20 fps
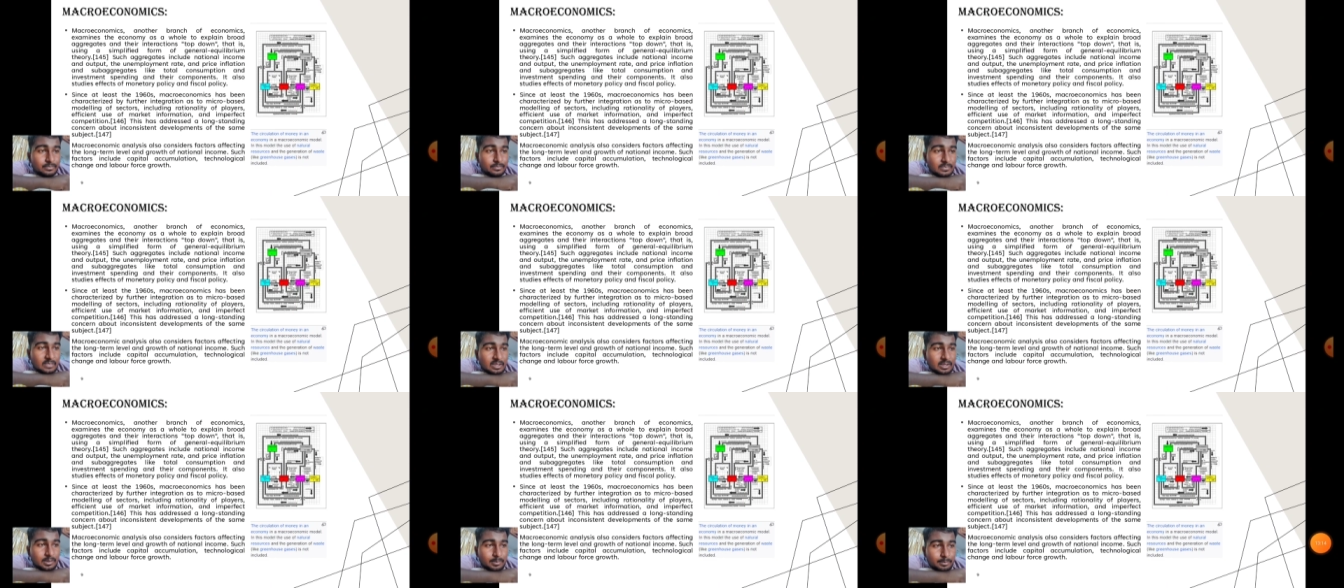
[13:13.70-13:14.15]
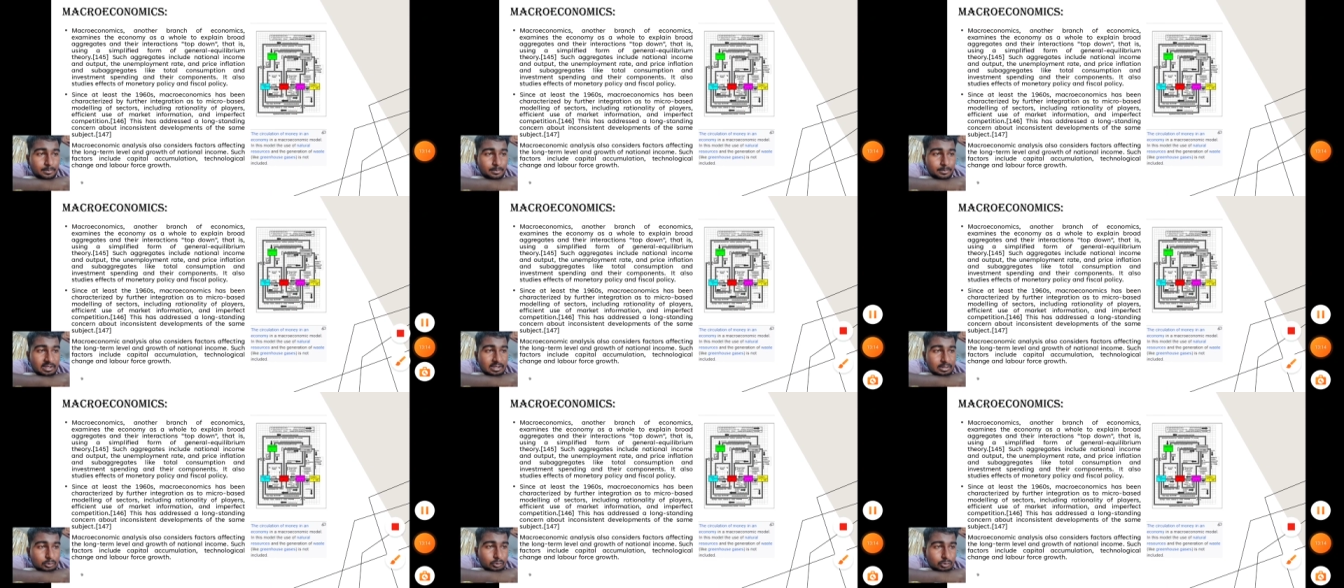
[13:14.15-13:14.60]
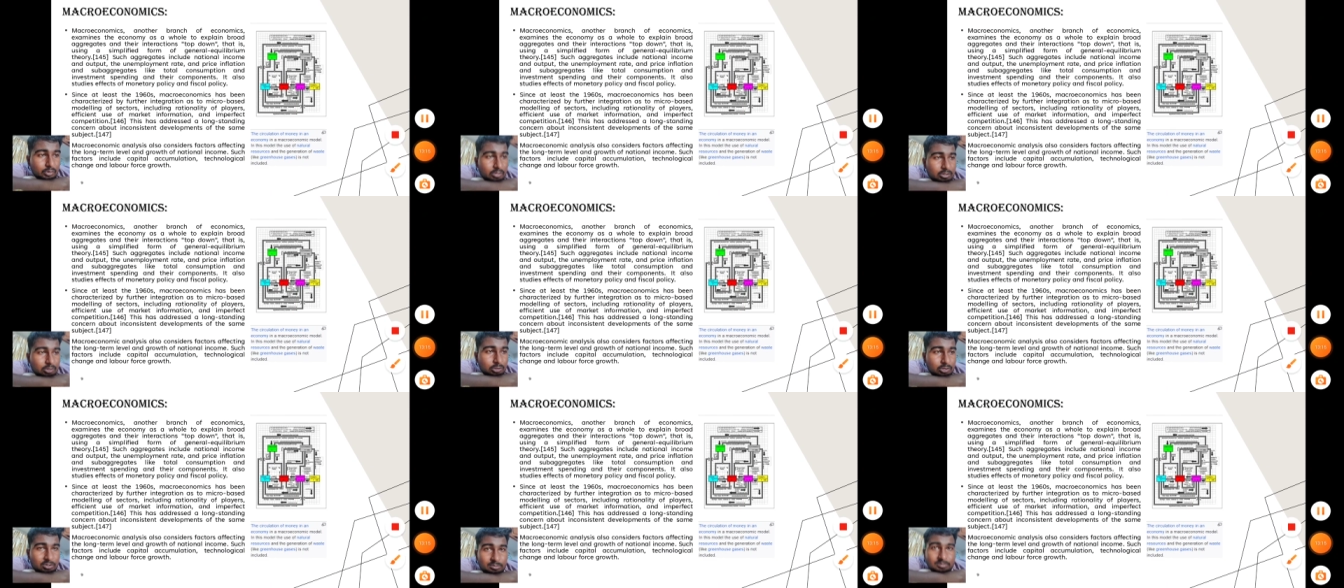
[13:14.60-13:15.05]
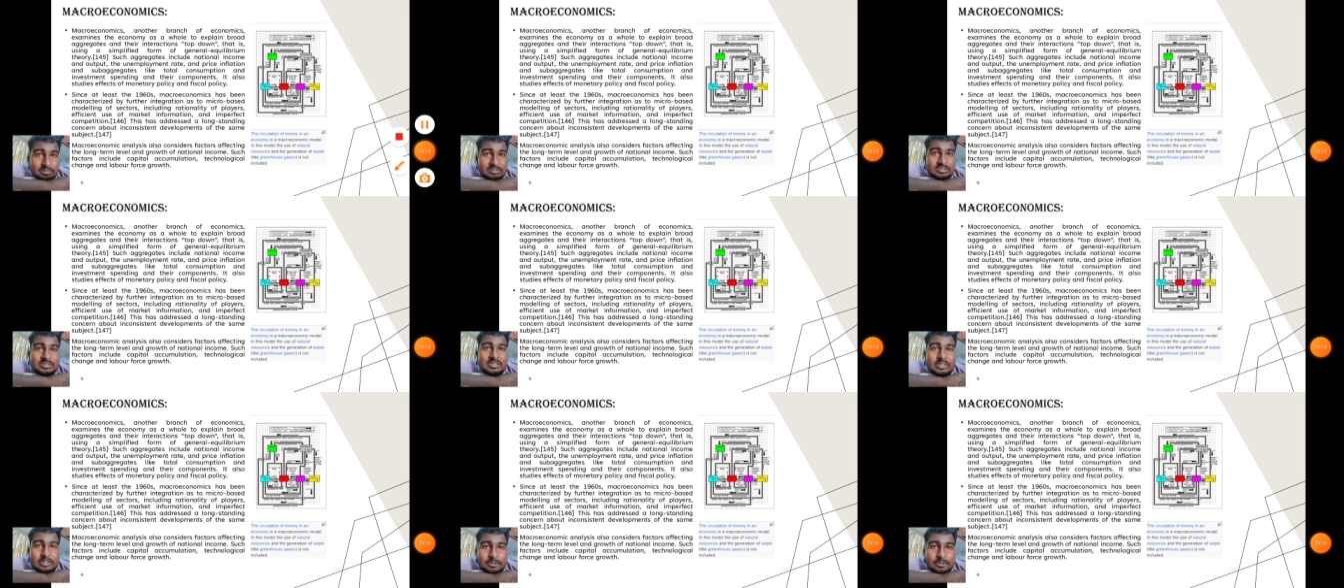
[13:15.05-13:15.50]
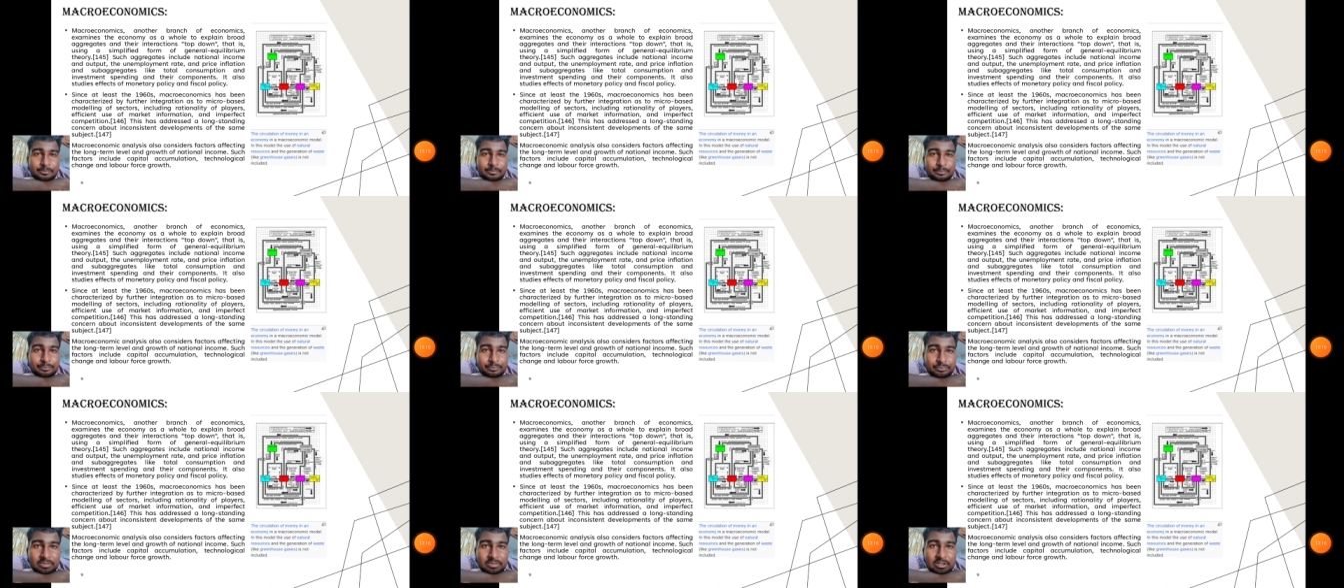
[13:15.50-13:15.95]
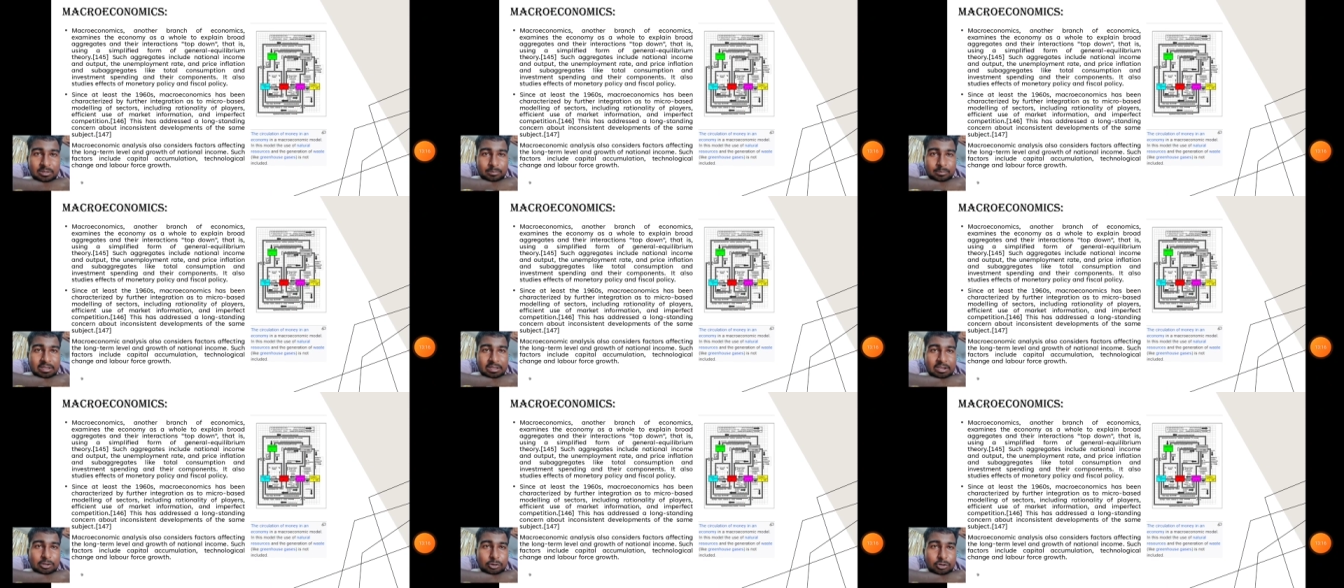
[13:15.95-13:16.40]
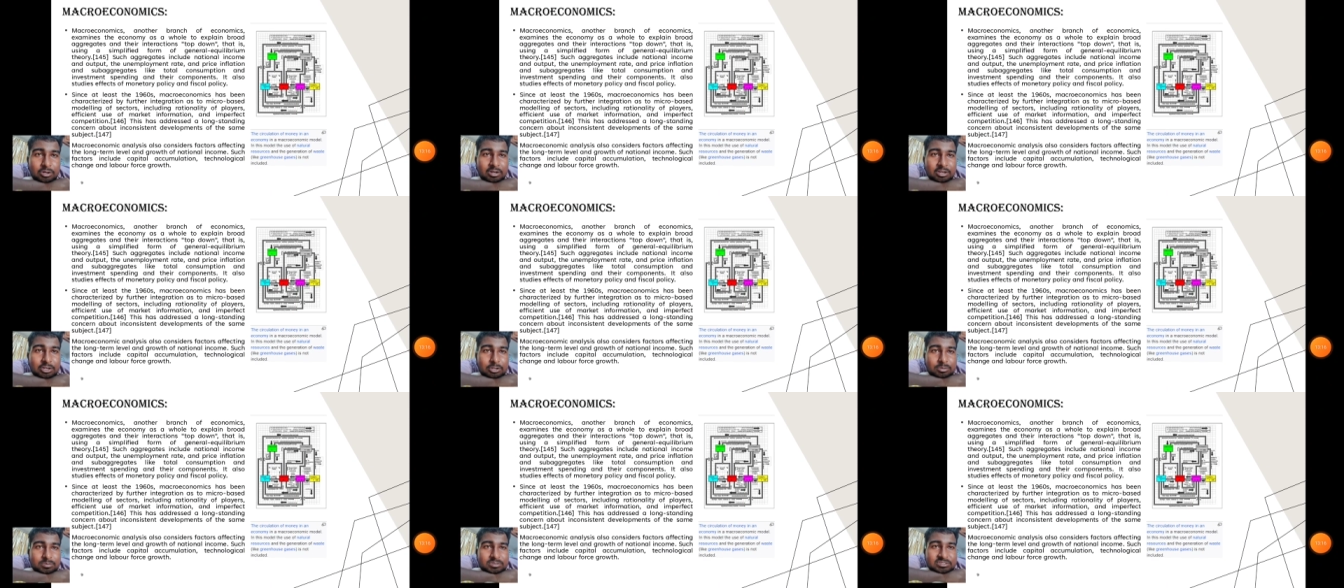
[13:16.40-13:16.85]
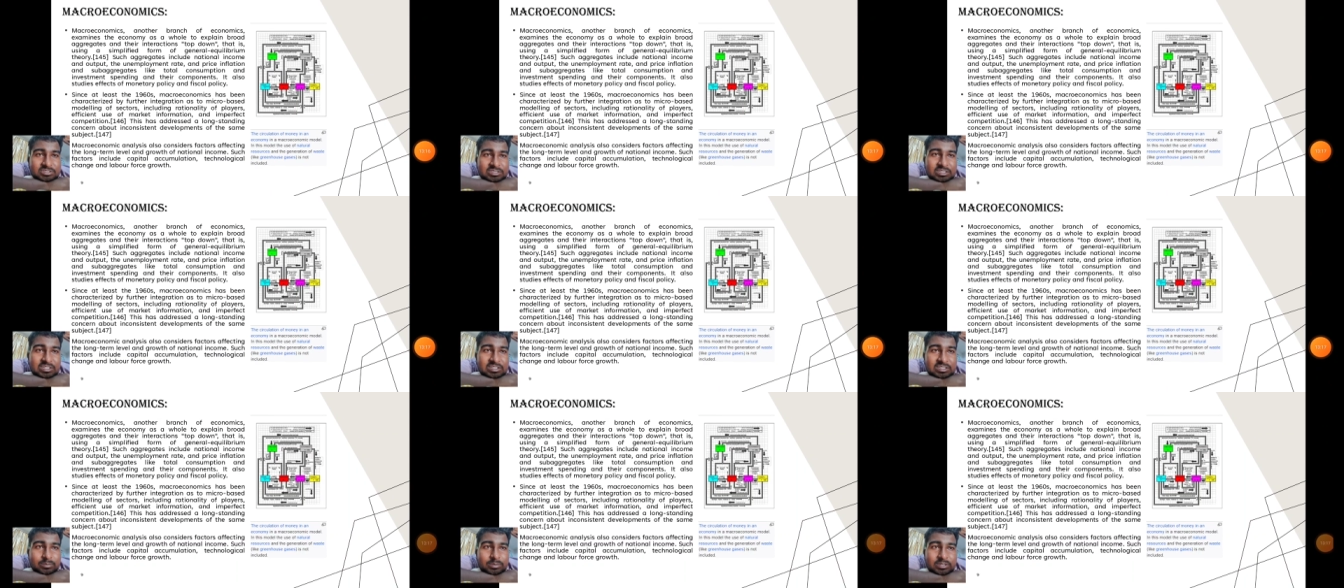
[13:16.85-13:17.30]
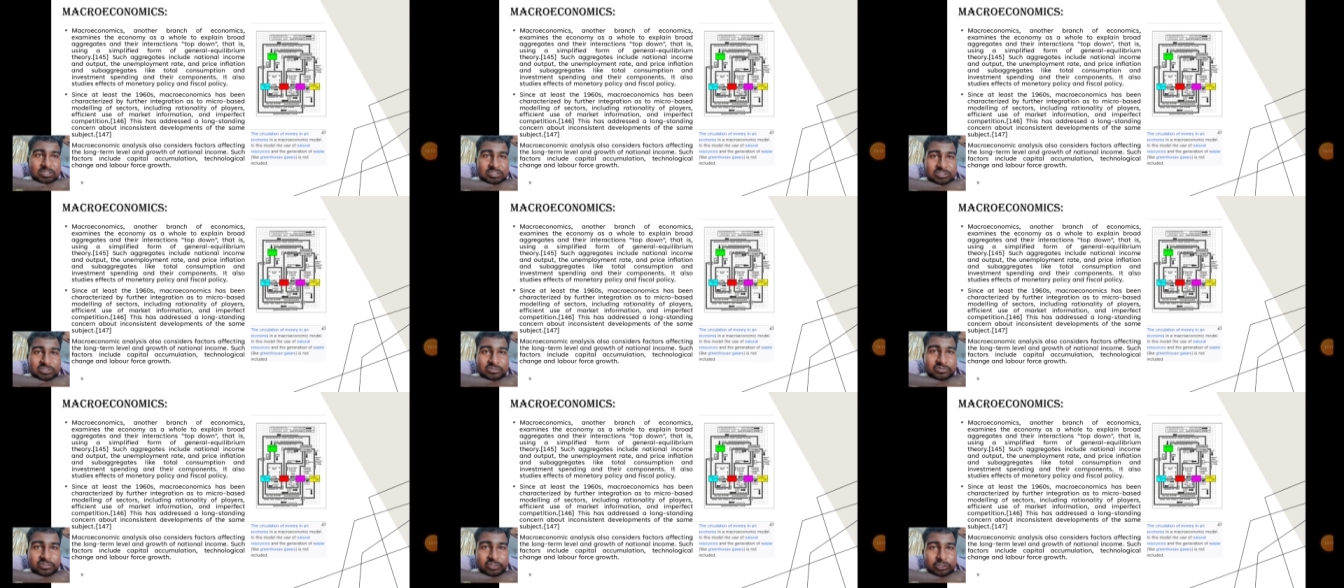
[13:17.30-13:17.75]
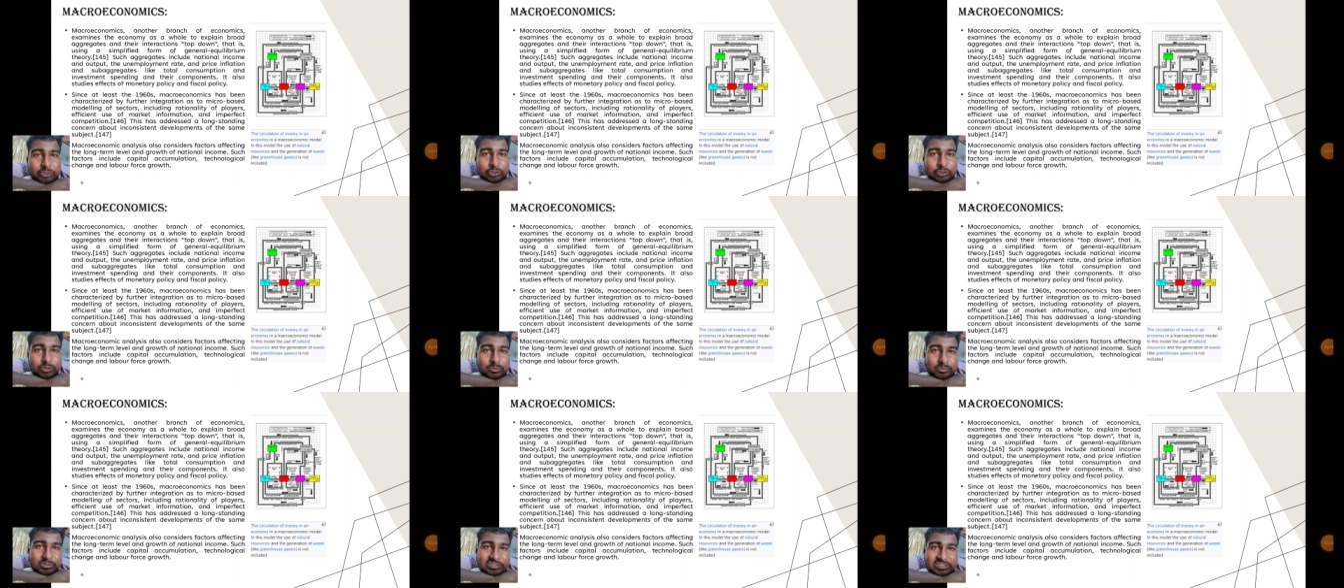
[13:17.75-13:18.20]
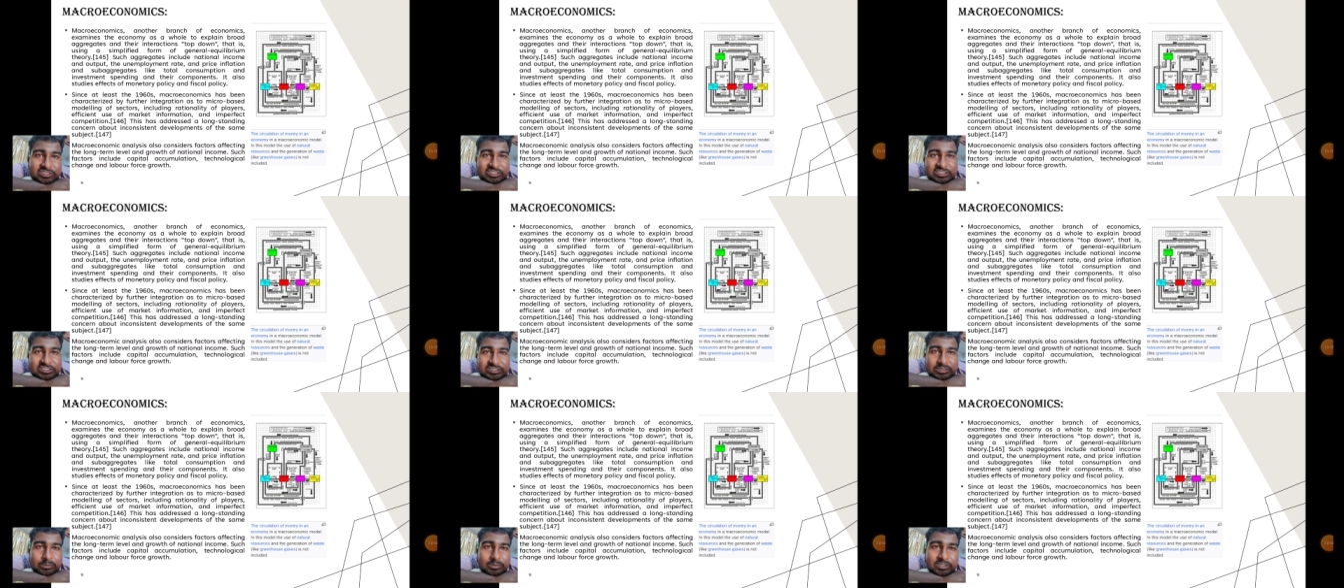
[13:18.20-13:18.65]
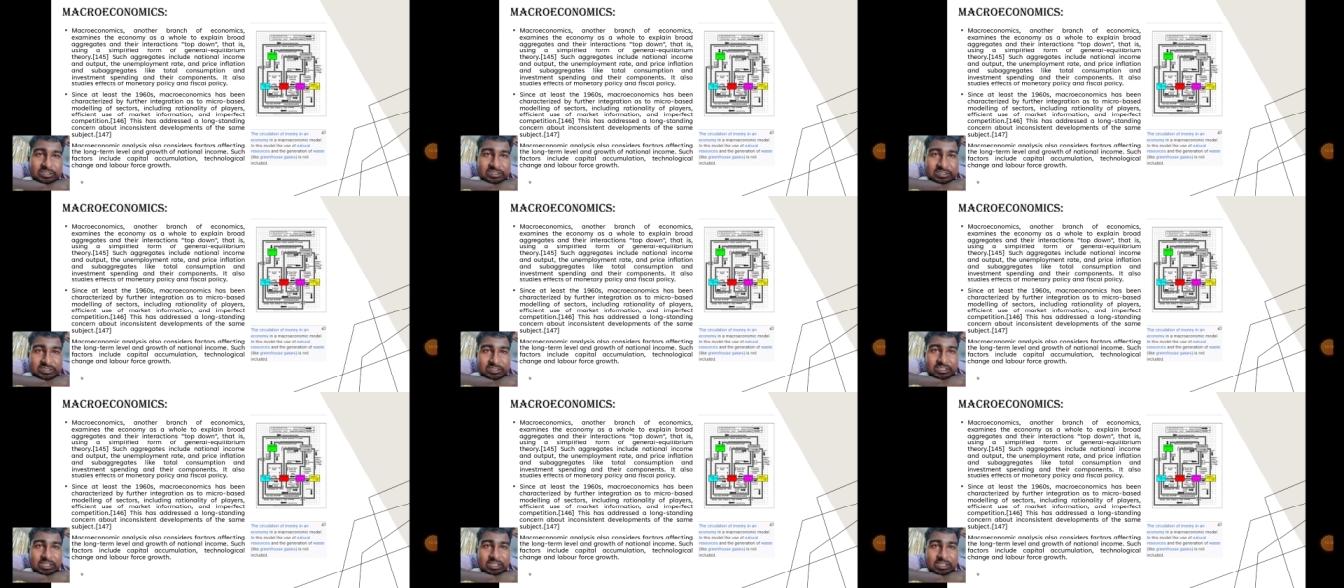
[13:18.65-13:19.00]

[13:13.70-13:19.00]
Macroeconomics. Macroeconomics, another branch of economics, examines the